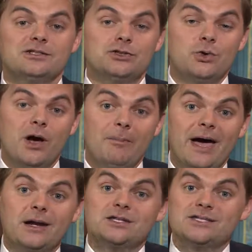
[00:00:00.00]
to
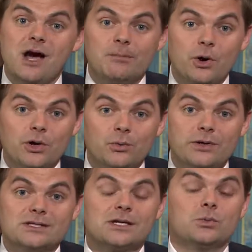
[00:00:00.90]
combat stock market
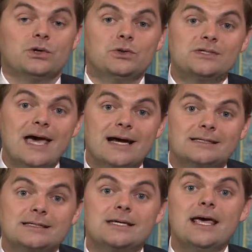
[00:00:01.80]
risk, reduce
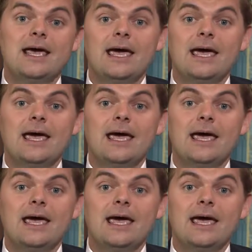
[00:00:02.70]
taxes,